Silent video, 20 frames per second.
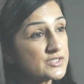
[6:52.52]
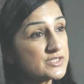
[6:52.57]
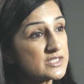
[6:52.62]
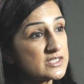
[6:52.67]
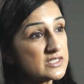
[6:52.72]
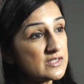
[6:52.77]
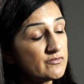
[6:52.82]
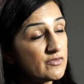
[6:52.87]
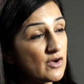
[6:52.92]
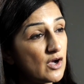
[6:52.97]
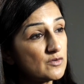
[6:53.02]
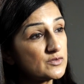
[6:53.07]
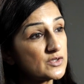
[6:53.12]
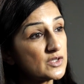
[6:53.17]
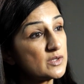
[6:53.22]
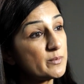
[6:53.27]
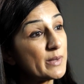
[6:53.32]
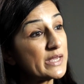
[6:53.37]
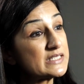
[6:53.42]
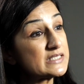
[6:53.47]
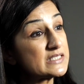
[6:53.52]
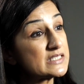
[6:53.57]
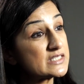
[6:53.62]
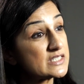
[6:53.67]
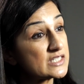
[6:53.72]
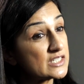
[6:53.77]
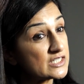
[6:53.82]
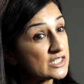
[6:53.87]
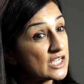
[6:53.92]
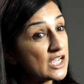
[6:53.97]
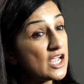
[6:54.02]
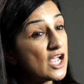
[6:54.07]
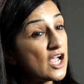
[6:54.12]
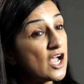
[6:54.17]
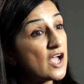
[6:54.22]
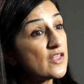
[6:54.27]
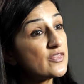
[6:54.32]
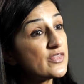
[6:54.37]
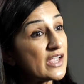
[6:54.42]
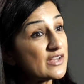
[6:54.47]
Trust is involved on the basis that
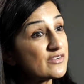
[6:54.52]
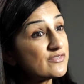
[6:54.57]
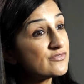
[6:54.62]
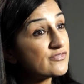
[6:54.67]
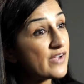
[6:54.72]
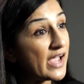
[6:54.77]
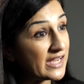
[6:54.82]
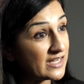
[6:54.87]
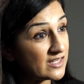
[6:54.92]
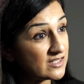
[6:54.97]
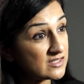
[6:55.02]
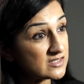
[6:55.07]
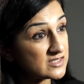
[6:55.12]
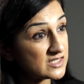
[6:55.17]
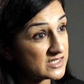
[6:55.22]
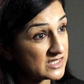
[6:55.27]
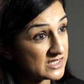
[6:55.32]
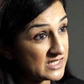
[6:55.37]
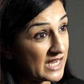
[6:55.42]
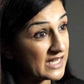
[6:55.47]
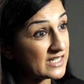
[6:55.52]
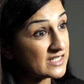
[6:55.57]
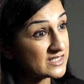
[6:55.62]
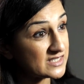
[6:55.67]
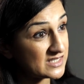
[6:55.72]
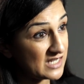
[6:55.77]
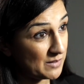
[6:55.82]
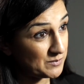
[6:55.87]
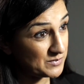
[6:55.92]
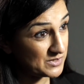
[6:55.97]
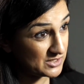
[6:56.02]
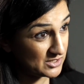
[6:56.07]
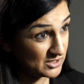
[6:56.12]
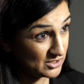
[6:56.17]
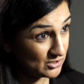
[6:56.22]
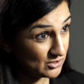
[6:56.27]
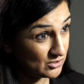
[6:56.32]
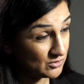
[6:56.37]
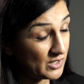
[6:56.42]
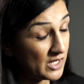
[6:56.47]
they failed to take steps
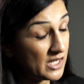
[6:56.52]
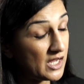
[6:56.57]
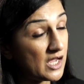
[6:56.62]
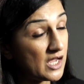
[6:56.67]
to